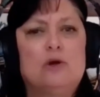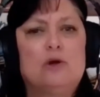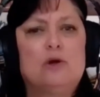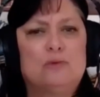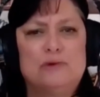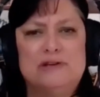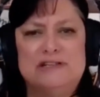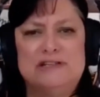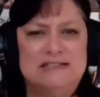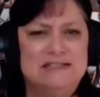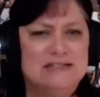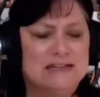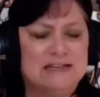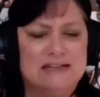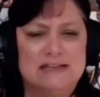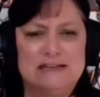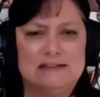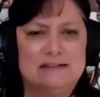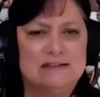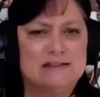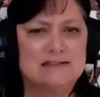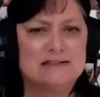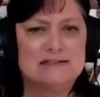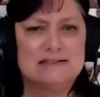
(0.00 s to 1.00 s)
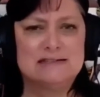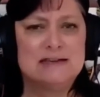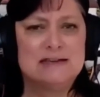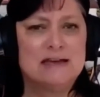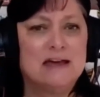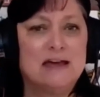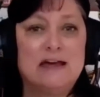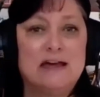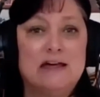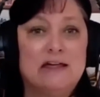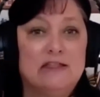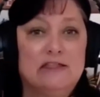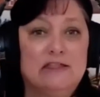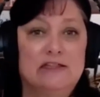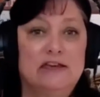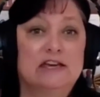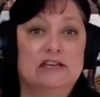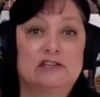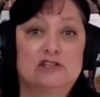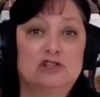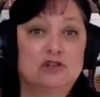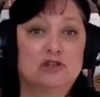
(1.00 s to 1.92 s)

ridiculous things.